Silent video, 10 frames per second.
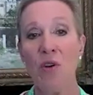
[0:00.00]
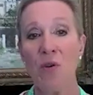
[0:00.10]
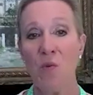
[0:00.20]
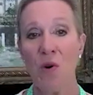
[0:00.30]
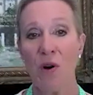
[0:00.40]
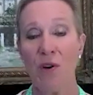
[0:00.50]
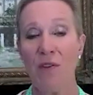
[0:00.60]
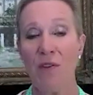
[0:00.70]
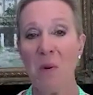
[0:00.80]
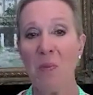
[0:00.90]
can work
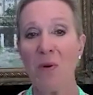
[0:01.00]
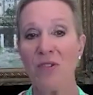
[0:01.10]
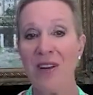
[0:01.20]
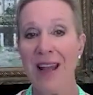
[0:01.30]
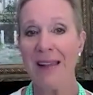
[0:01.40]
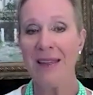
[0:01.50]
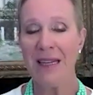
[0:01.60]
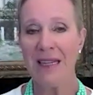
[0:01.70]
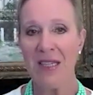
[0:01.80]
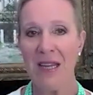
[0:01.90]
from a
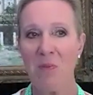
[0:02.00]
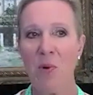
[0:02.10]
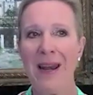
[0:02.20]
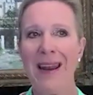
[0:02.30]
personality standpoint?